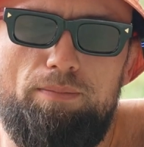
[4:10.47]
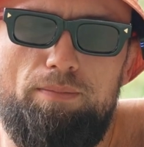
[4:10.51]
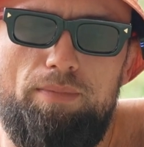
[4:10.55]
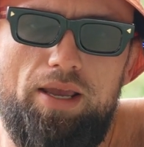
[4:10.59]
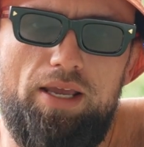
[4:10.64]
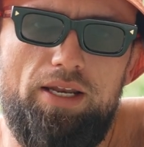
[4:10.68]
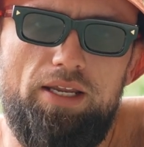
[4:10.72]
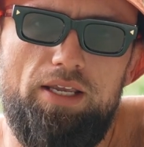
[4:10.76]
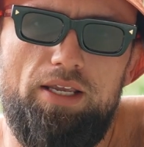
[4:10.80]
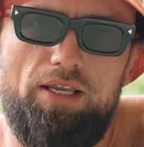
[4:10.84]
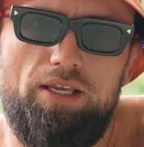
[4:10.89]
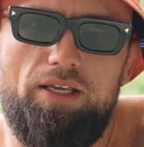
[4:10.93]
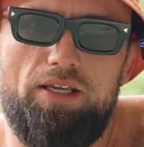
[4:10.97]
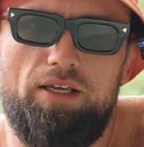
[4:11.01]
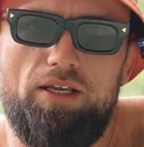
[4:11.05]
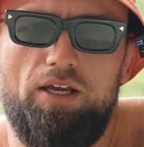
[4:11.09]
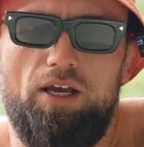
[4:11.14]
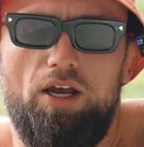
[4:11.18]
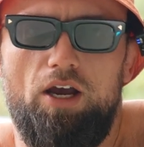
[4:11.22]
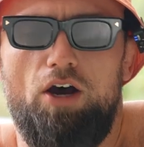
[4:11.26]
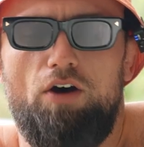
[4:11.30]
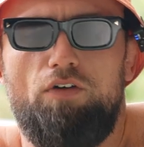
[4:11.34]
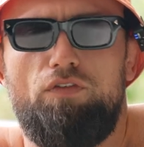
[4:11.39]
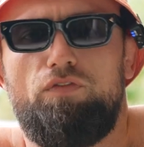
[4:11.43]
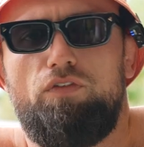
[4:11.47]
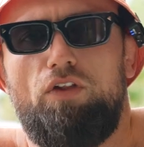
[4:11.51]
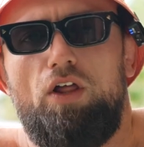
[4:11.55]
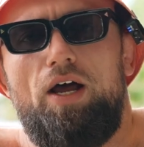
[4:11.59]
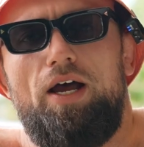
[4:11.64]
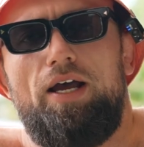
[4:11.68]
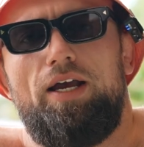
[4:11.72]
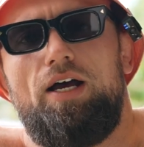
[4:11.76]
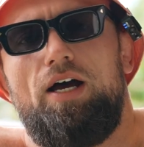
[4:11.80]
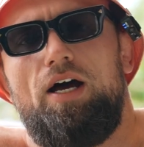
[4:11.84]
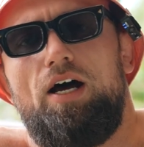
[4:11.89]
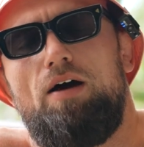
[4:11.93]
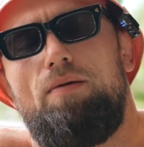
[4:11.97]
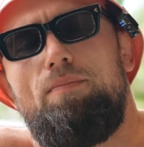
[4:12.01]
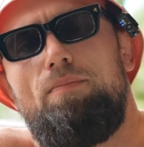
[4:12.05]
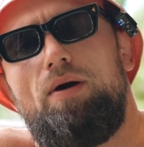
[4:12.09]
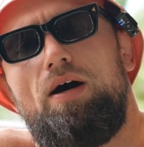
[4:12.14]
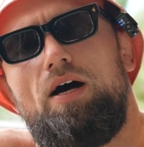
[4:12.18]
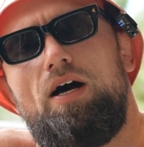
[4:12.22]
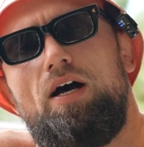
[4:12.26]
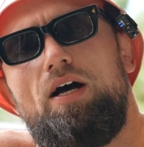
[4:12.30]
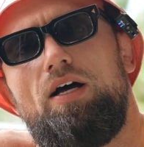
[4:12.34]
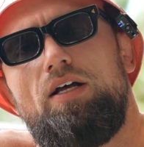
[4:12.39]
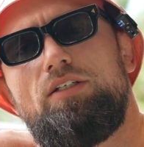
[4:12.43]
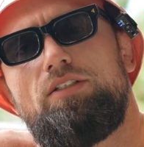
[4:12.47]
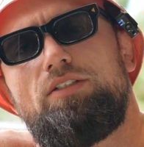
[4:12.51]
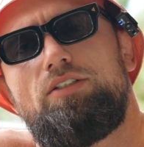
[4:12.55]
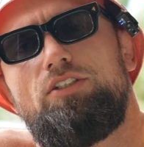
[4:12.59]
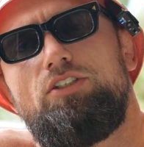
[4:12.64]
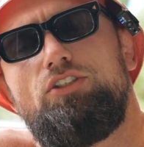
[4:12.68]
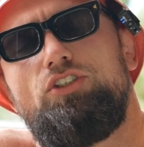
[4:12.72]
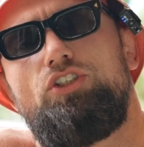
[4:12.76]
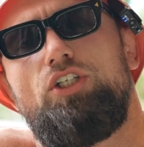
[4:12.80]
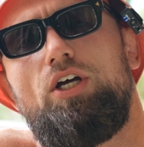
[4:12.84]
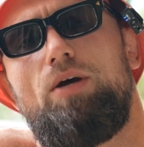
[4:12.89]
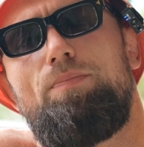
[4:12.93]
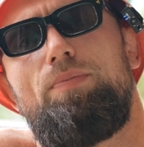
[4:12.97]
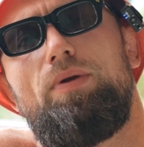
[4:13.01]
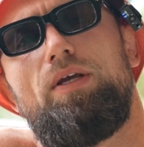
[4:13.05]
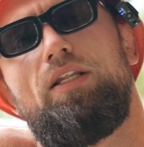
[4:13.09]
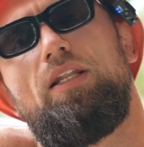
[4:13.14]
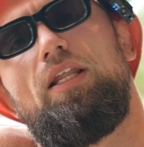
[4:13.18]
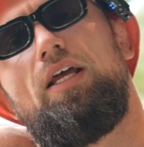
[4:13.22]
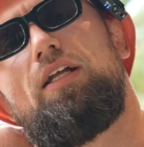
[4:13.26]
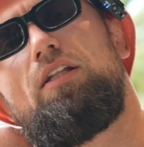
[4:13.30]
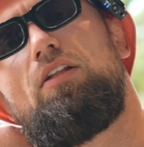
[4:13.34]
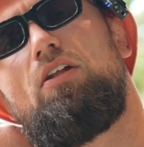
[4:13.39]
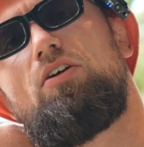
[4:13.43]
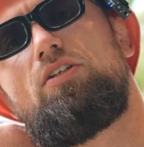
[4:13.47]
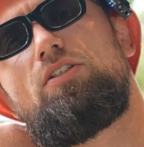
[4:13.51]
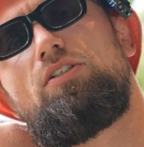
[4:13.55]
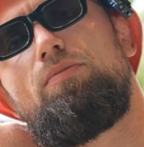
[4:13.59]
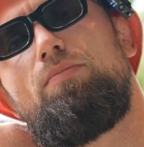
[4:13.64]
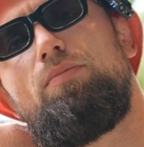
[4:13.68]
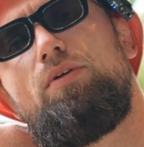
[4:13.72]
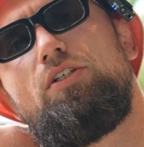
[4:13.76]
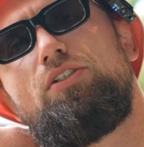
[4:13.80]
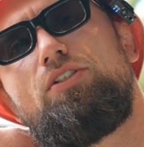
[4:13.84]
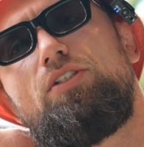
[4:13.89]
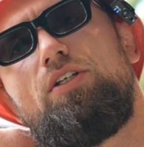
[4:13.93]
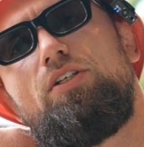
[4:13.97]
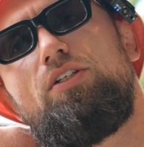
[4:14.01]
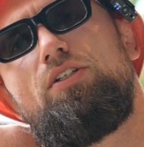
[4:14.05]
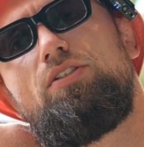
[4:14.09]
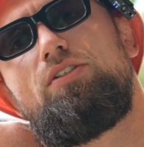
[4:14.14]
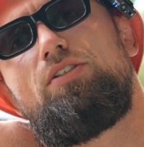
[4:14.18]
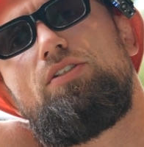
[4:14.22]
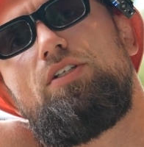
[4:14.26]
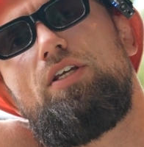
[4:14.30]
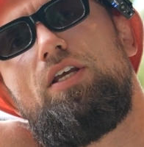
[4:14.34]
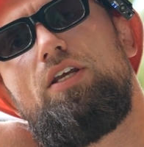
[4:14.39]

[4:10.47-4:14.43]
Many flying arm bars, jumping leg lock submissions.